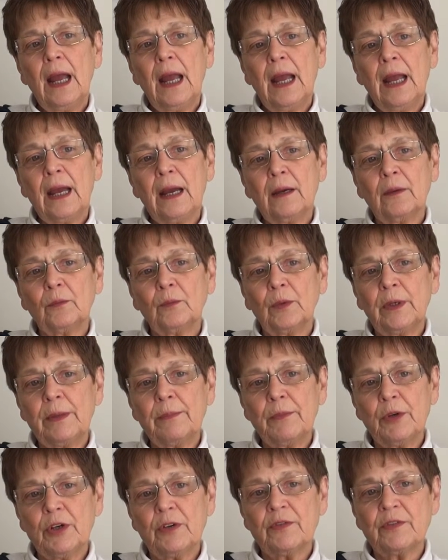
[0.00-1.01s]
and we
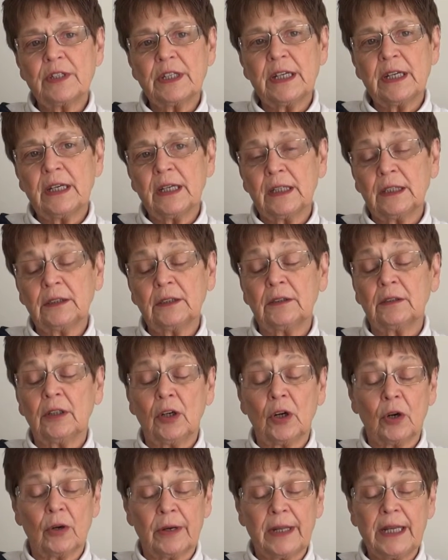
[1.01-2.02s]
moved in
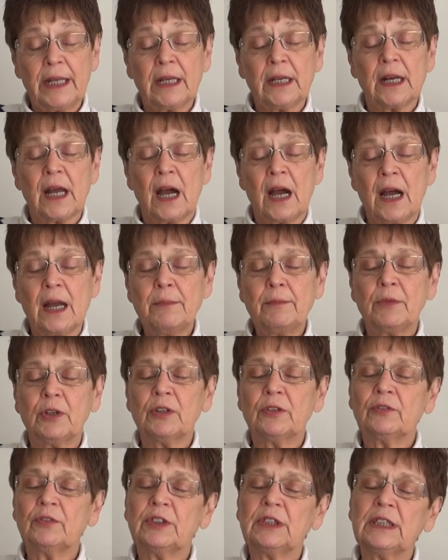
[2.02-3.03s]
ernie and i
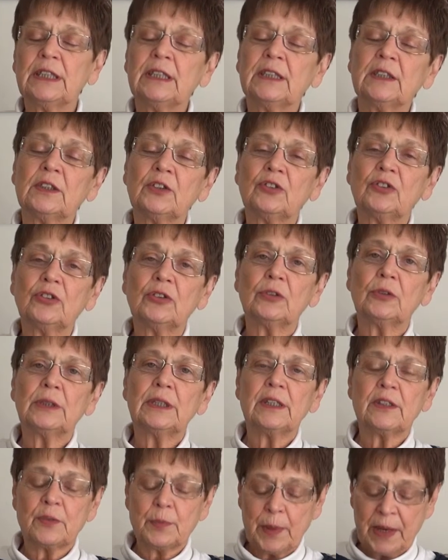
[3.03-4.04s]
moved in to
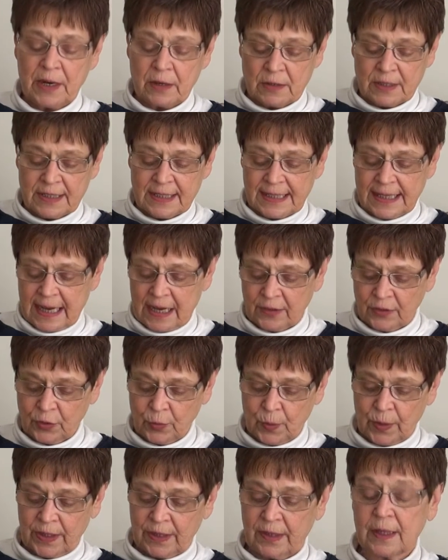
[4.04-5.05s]
his parents
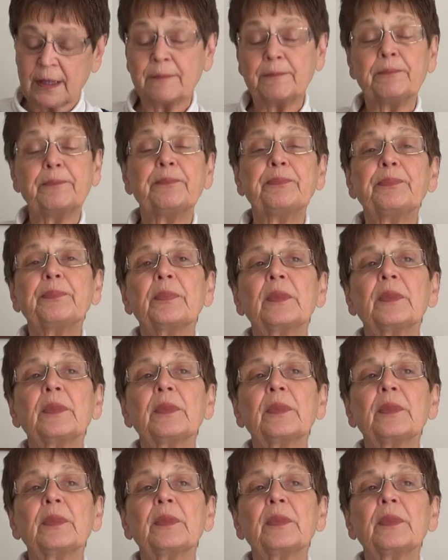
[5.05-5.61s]
house with him